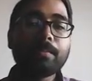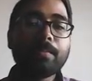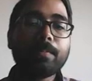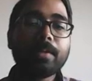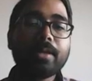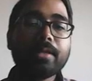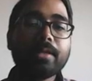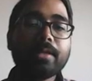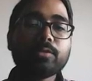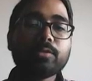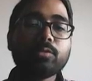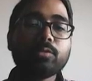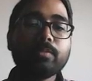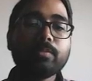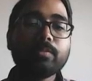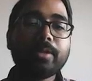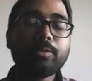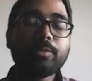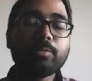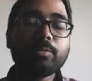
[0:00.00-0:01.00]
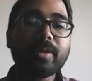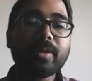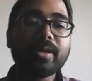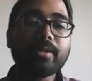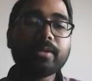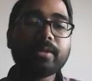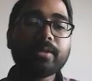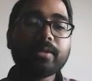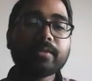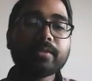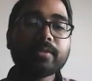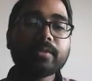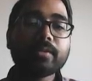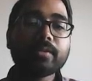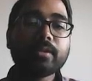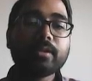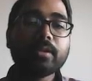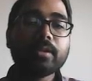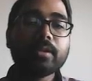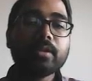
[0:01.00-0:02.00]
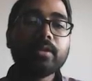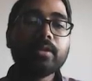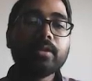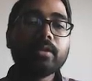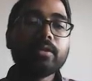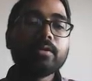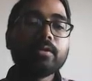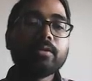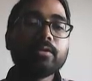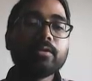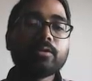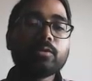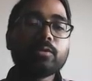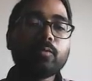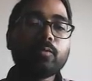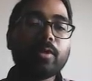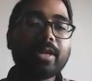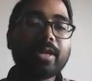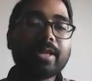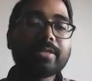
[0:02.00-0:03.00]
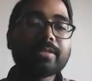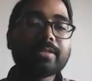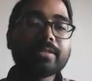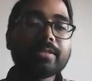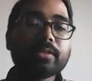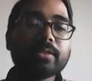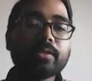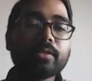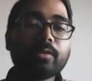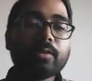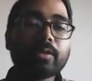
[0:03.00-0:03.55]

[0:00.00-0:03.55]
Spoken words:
B is 2 by 2 matrix. So whereas,